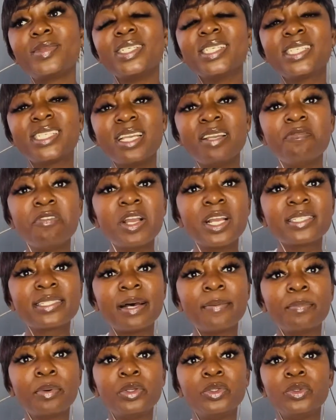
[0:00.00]
say for
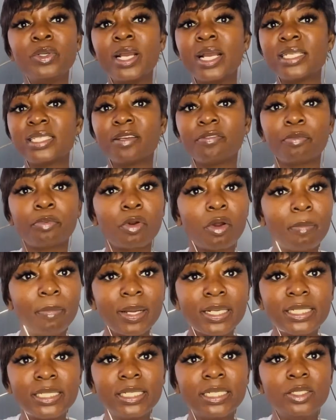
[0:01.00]
example you guys have
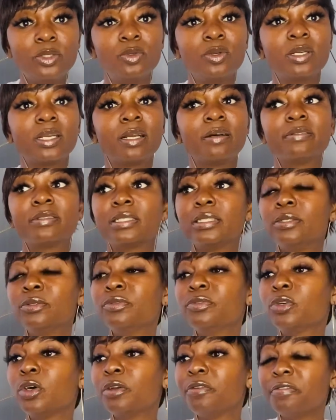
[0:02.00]
property,
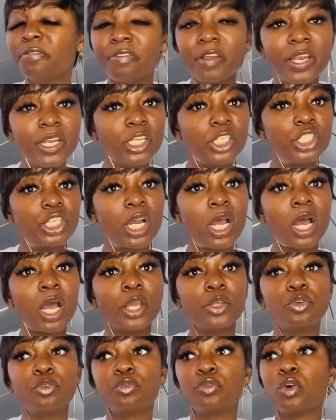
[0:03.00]
you've got furniture,
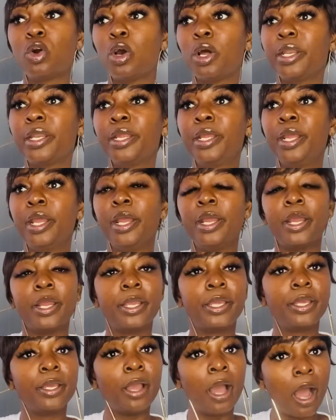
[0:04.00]
you've got
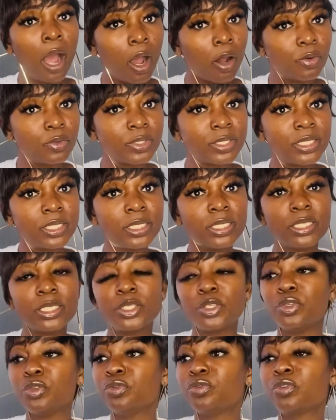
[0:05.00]

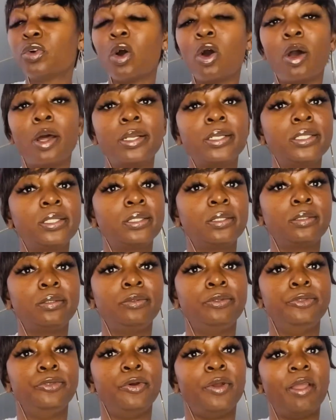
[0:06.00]
houses, you've got
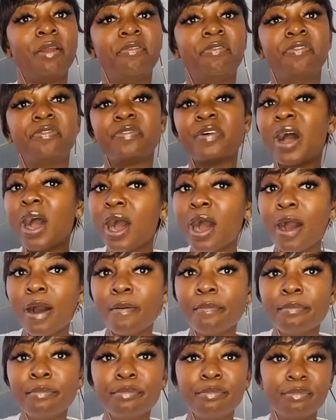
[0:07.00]
a
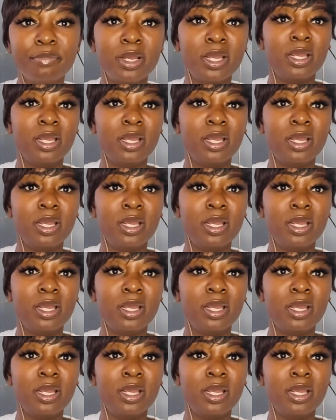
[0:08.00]
farm